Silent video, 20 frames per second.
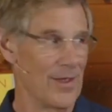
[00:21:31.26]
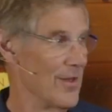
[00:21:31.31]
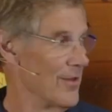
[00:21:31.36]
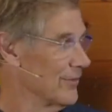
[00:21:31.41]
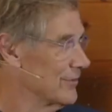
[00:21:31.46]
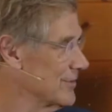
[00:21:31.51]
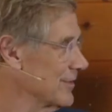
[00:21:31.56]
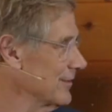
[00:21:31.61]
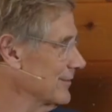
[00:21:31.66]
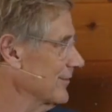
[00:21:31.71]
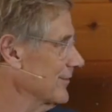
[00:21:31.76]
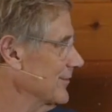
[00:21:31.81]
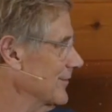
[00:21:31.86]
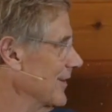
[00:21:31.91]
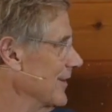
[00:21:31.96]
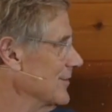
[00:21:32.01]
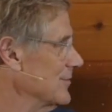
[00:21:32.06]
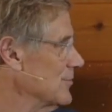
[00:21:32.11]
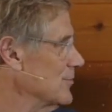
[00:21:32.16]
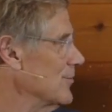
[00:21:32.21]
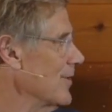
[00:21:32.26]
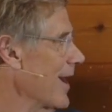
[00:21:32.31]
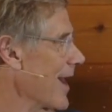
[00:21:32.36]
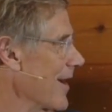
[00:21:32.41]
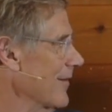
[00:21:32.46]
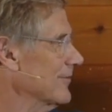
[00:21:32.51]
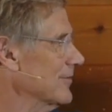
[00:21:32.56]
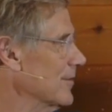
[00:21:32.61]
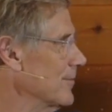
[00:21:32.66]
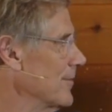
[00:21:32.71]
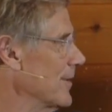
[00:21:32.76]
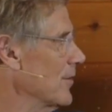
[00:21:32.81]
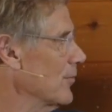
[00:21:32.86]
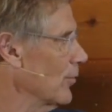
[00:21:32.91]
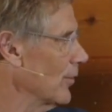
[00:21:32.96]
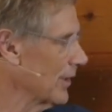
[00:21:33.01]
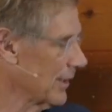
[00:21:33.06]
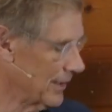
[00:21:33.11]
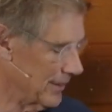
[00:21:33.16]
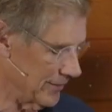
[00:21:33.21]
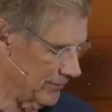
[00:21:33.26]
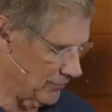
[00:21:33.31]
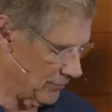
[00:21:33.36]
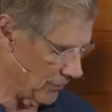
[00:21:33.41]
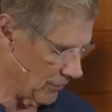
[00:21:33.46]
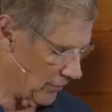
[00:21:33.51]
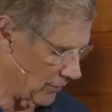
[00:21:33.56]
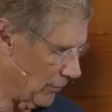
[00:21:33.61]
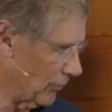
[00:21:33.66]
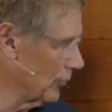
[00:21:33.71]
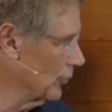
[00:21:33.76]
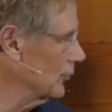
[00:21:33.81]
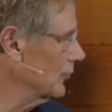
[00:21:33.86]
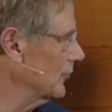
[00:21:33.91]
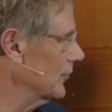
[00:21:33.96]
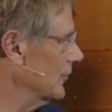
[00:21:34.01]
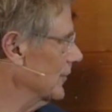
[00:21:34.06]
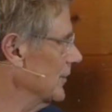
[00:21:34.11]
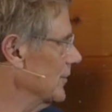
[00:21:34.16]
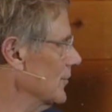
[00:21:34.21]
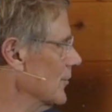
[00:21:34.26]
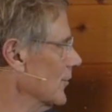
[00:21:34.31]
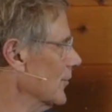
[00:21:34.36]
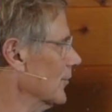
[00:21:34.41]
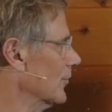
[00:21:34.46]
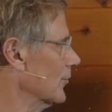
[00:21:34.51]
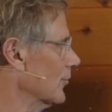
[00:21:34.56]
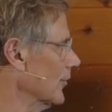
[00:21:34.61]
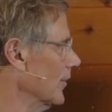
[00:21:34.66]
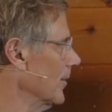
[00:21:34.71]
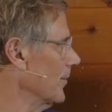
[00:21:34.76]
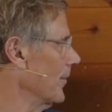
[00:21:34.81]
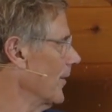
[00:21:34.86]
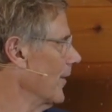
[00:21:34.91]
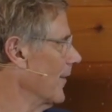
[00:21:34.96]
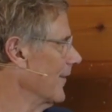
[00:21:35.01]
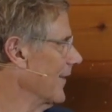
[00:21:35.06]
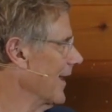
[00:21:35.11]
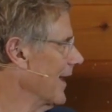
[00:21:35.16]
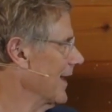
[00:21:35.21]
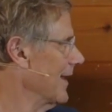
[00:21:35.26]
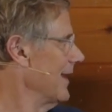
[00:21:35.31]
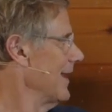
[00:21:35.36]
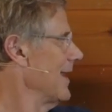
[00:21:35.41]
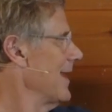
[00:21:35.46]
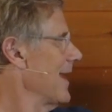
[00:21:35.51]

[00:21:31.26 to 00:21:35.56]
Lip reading: Jesus says you have to be willing to loosen your grip on that.